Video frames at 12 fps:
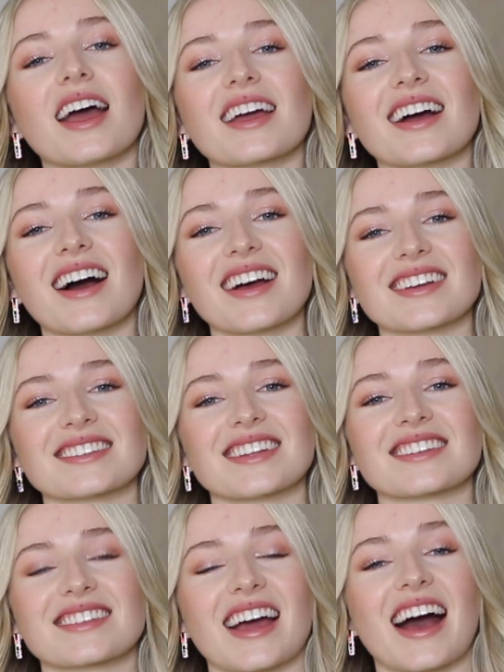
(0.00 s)
Hey guys,
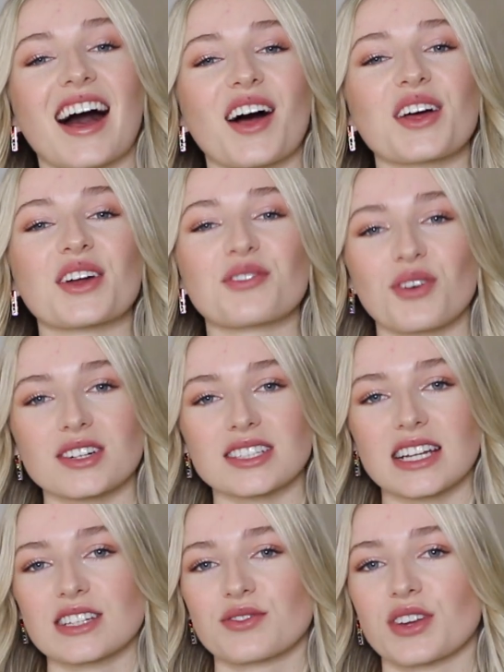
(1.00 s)
it is Cal, and for
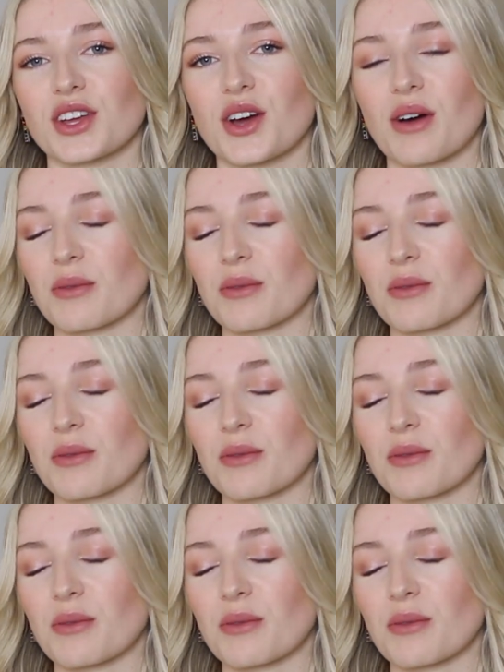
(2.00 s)
today's video,